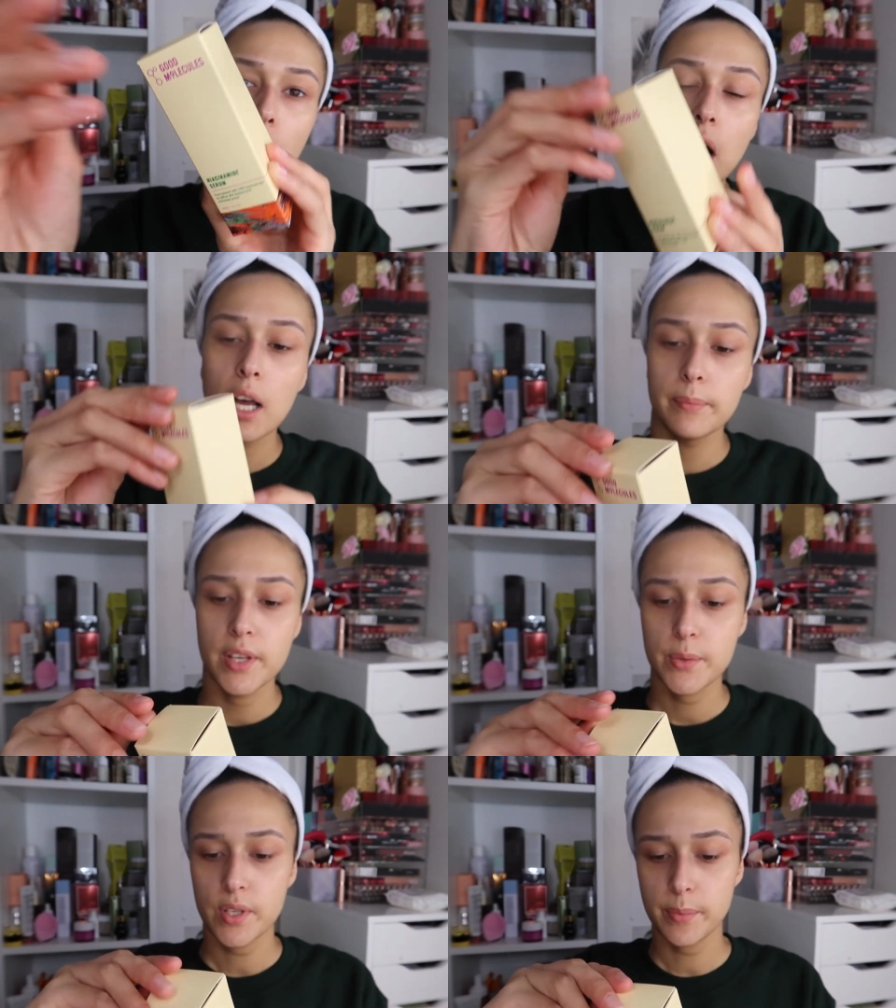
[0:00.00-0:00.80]
um,
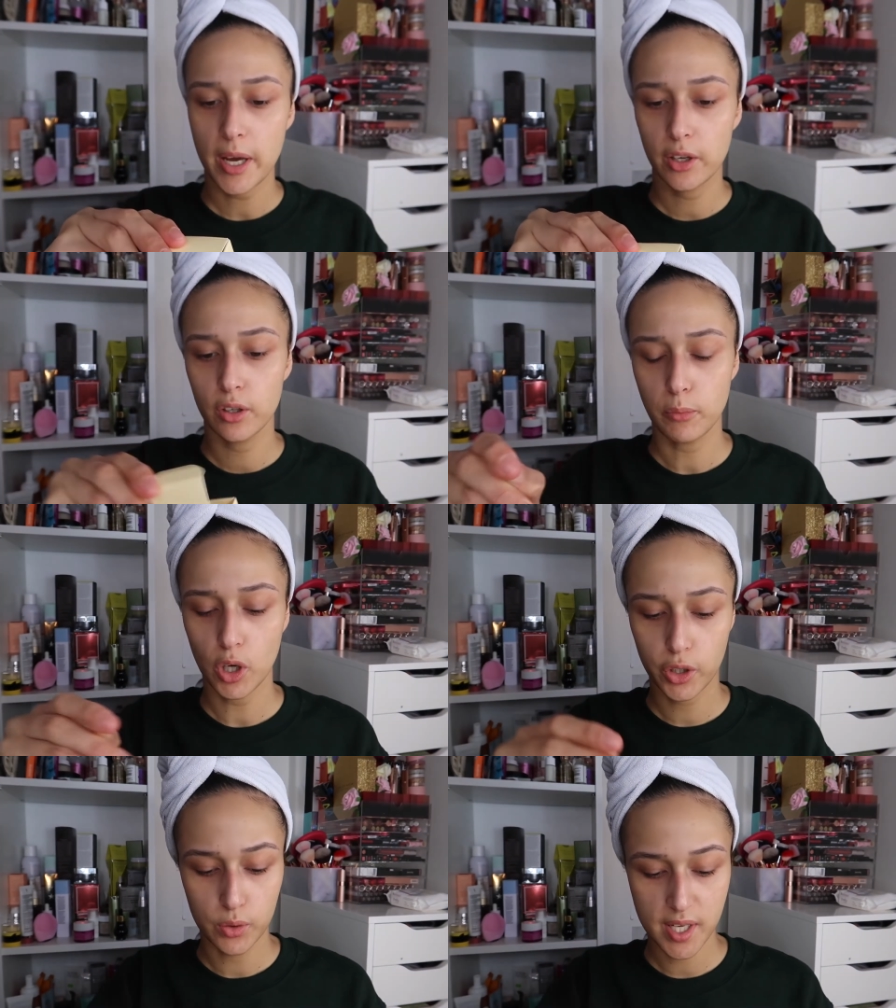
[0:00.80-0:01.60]
this one's by good
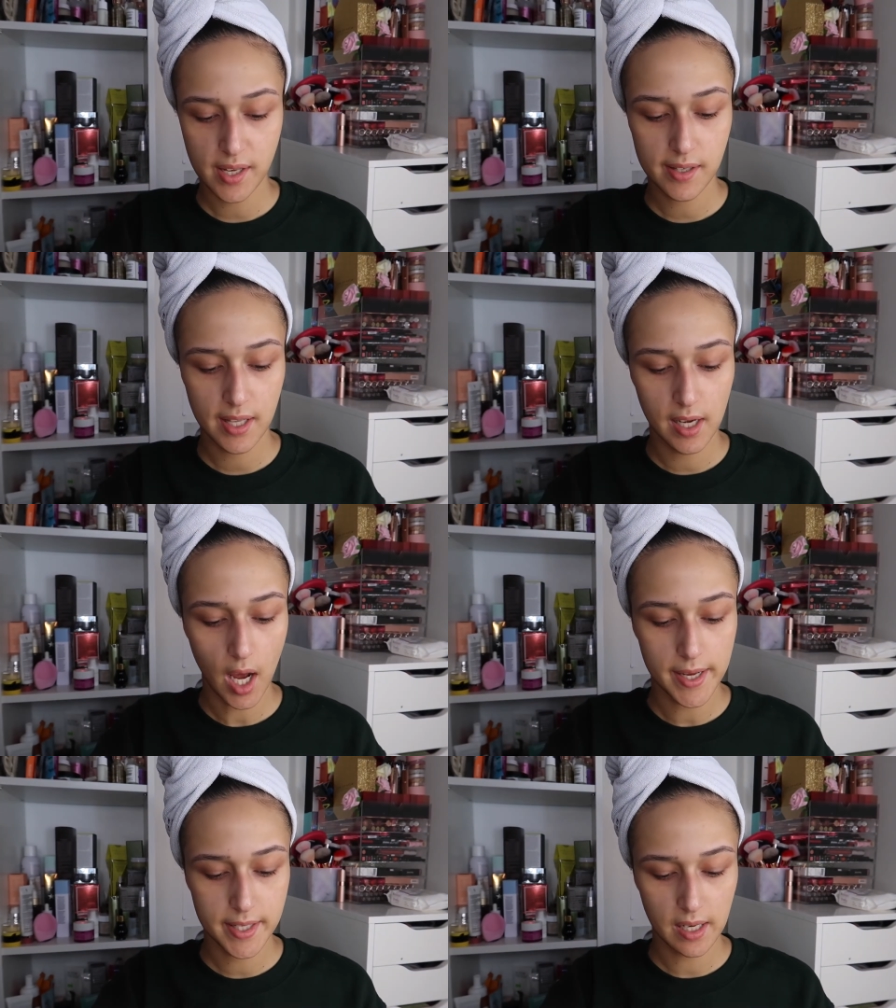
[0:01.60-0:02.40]
molecules this is the
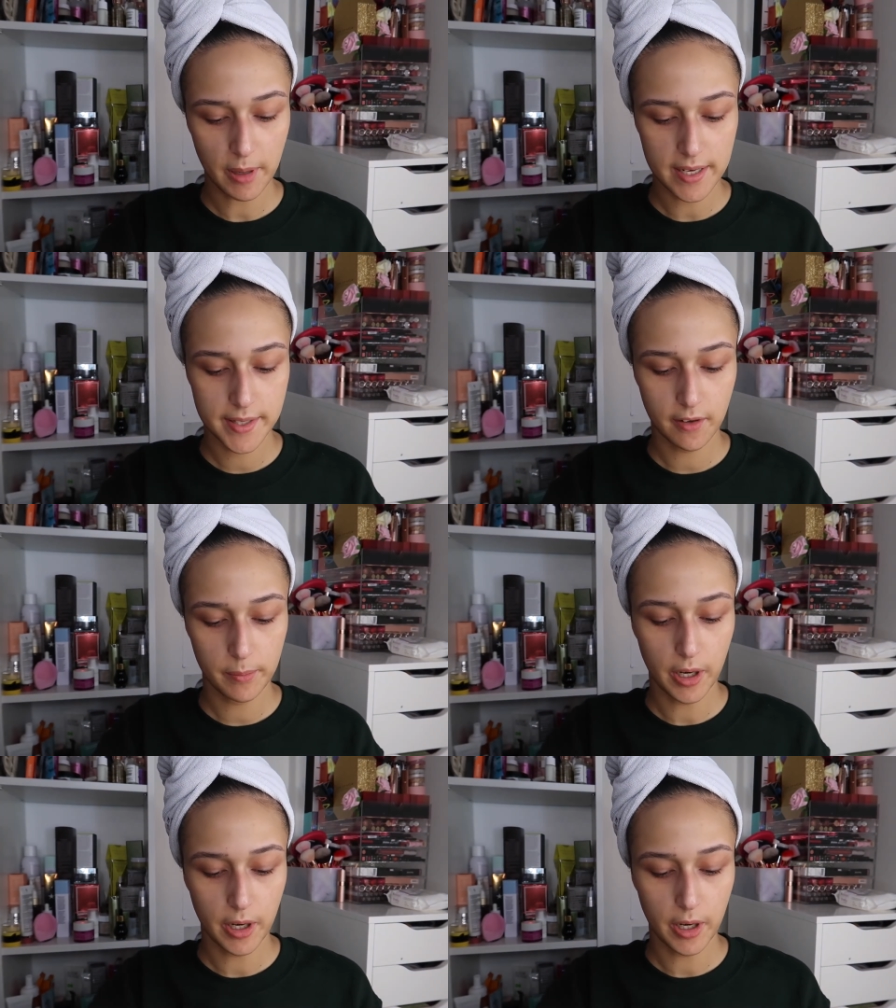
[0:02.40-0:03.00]
niacinamide serum